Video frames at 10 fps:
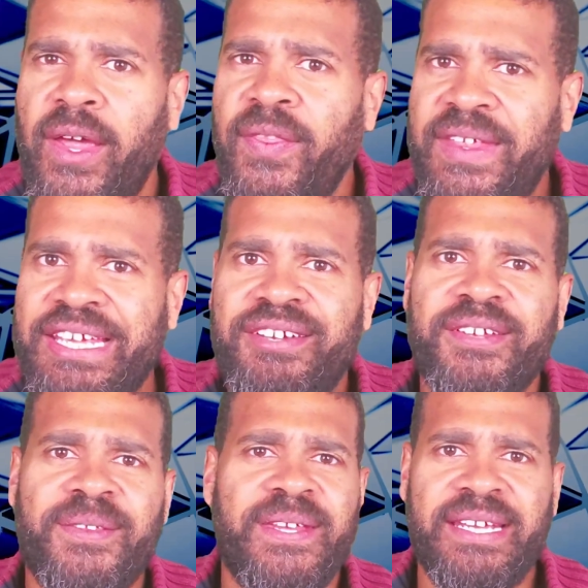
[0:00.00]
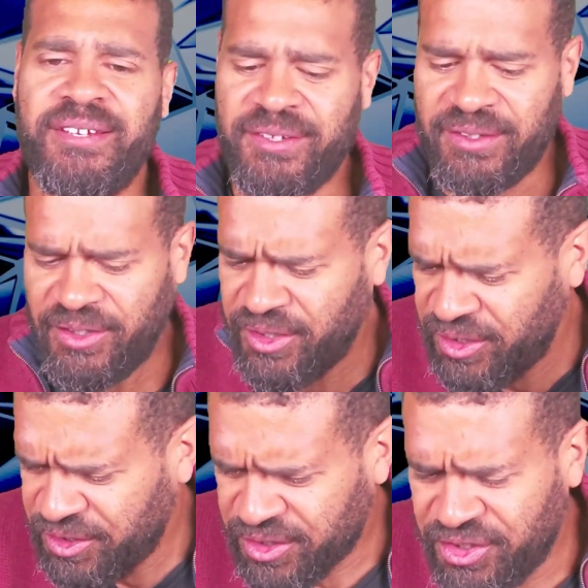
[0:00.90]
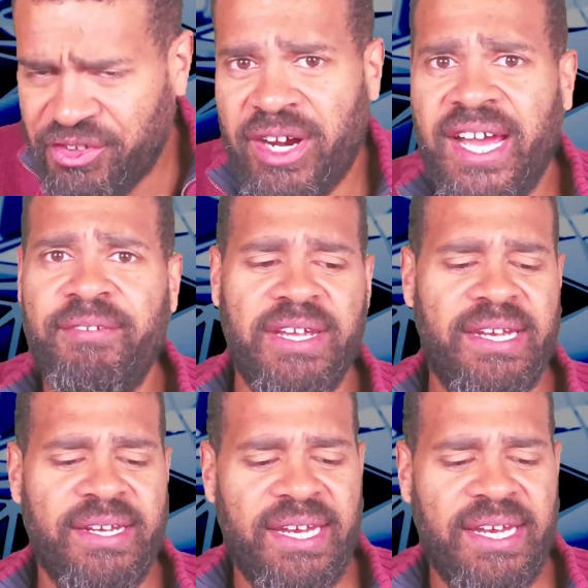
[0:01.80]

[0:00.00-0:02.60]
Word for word: These are things you can drive in,